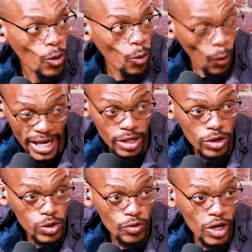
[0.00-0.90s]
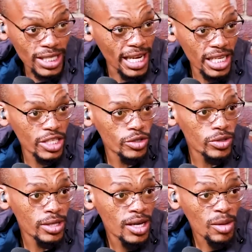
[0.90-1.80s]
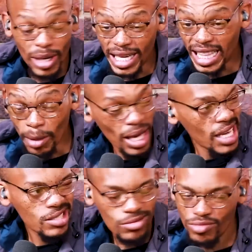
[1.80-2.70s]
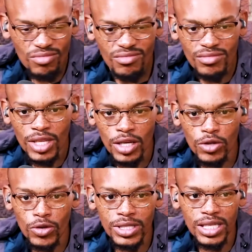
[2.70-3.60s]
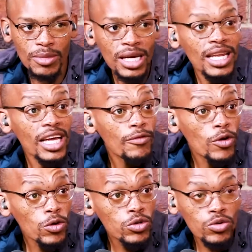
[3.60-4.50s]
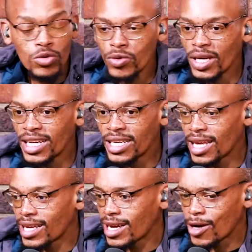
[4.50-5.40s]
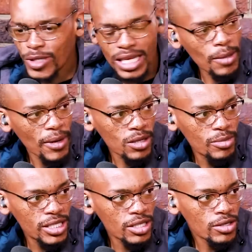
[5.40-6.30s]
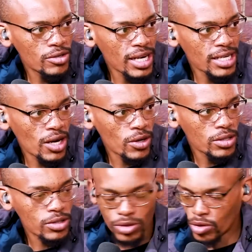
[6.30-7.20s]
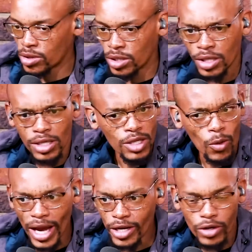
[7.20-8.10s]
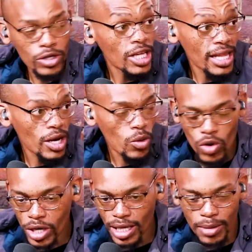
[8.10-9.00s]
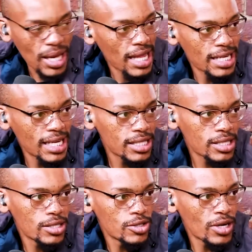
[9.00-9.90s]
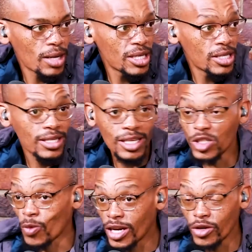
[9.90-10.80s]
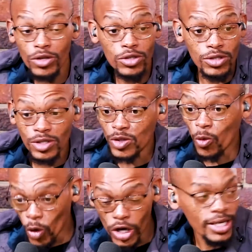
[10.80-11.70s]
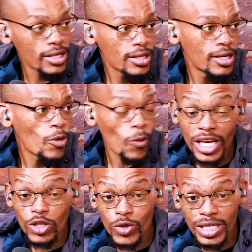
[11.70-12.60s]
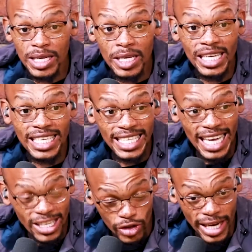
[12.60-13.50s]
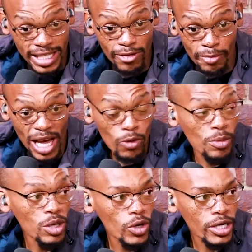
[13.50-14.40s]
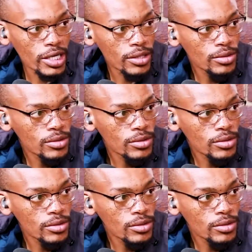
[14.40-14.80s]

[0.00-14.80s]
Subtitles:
white girls who've got daddy issues. But in the main, you don't see them. Like if you go to any, I was at the panel beta right now, the white girls are there working behind the desk. You know what I mean? There's white girls working. Where do you see attractive black women working?